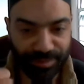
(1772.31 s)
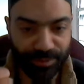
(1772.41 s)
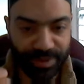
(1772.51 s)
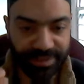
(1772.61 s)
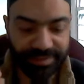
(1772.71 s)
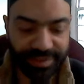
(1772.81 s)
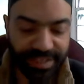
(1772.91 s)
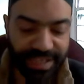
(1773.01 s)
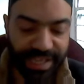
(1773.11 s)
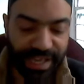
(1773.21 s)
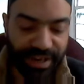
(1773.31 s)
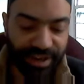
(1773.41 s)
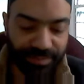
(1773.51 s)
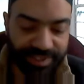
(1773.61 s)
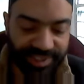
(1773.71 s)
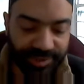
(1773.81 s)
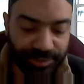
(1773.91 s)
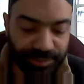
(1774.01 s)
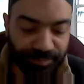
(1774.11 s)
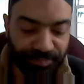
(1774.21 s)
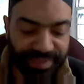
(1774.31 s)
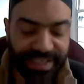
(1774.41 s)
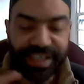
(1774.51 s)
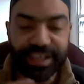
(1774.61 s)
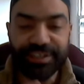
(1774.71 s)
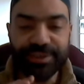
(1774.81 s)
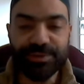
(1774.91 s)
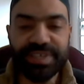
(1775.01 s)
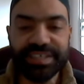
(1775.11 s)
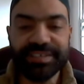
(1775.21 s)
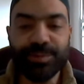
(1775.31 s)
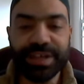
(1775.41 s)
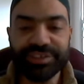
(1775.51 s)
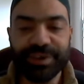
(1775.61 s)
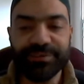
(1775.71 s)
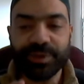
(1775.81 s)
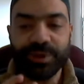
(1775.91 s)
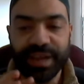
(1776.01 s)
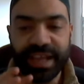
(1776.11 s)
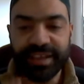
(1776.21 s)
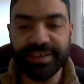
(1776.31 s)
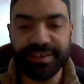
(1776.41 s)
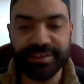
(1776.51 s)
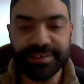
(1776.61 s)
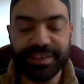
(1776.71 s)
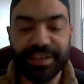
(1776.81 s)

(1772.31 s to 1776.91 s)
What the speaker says: Number one. Number two, you need to watch out for your akhirah.